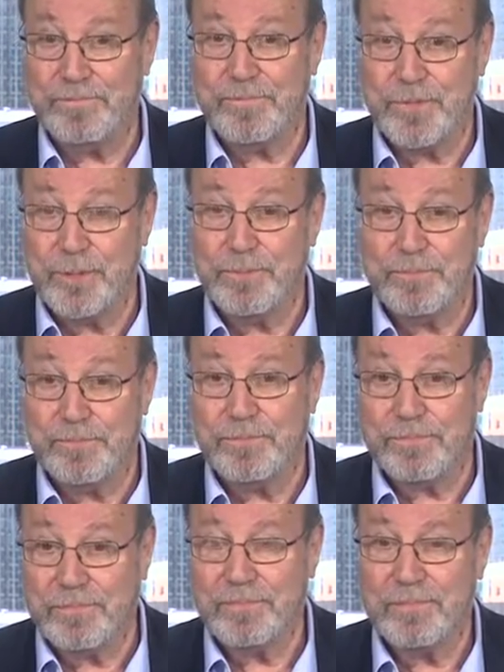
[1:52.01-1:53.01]
So
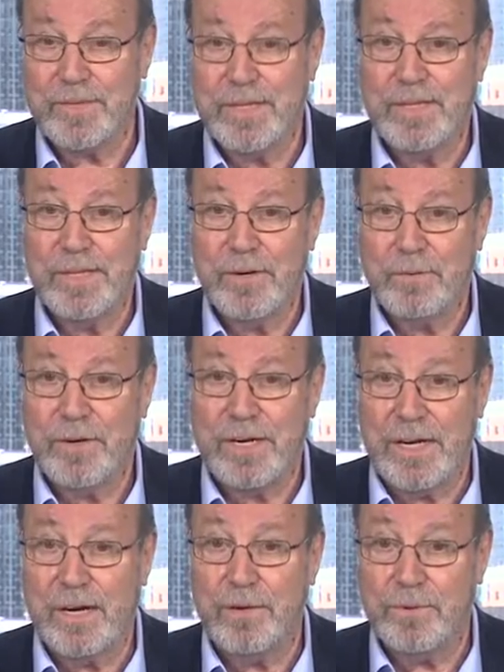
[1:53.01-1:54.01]
we're
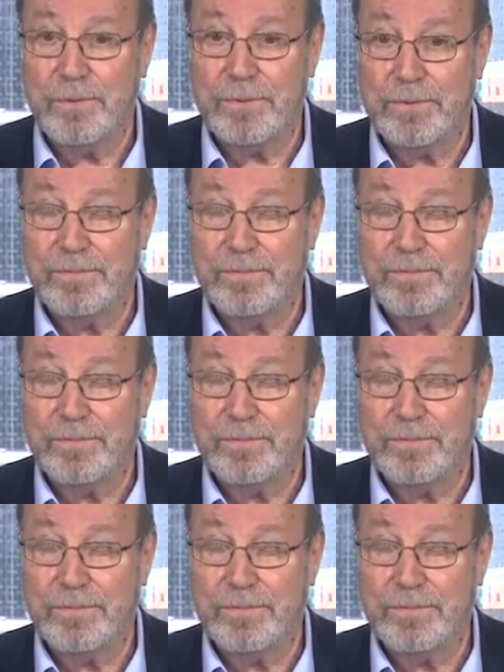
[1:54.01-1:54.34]
now